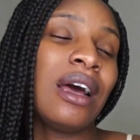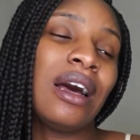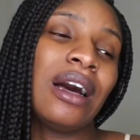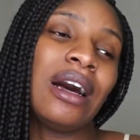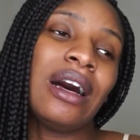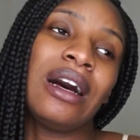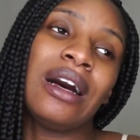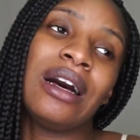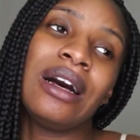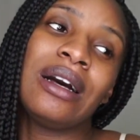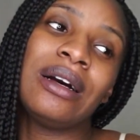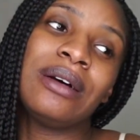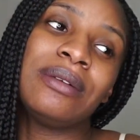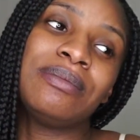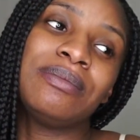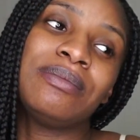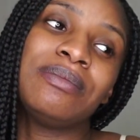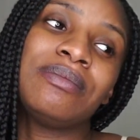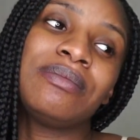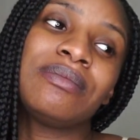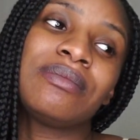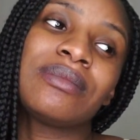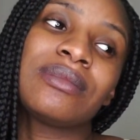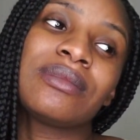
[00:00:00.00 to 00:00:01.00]

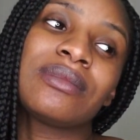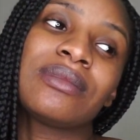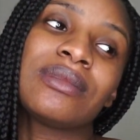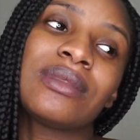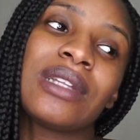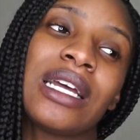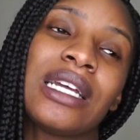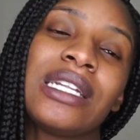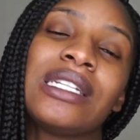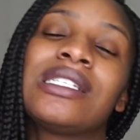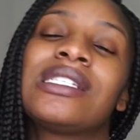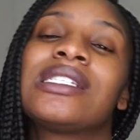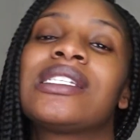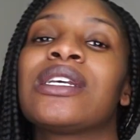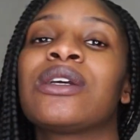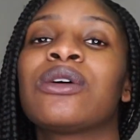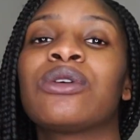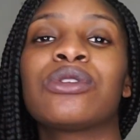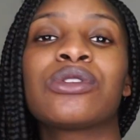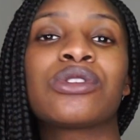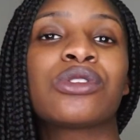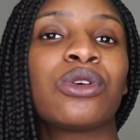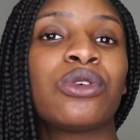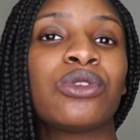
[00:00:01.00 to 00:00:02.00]
and
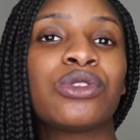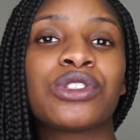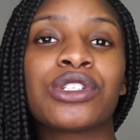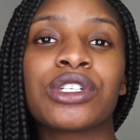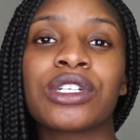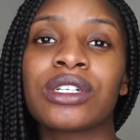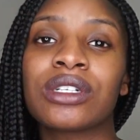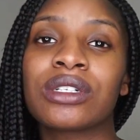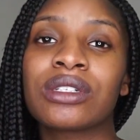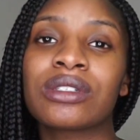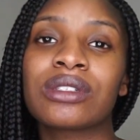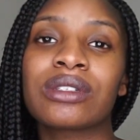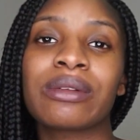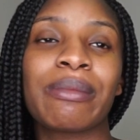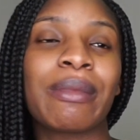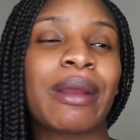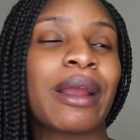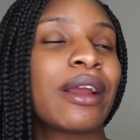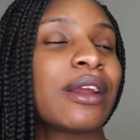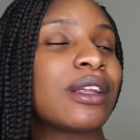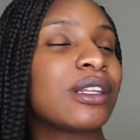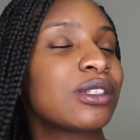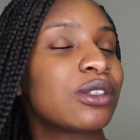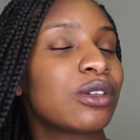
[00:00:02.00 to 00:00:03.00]
single soldiers,
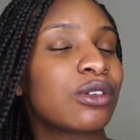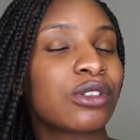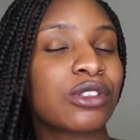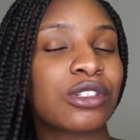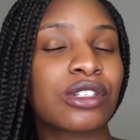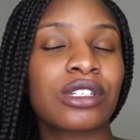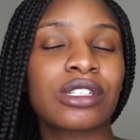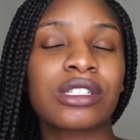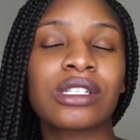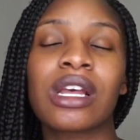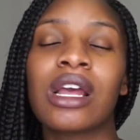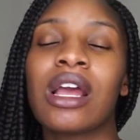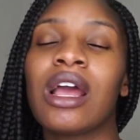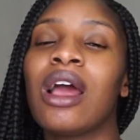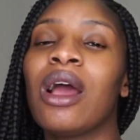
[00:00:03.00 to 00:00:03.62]
married soldiers,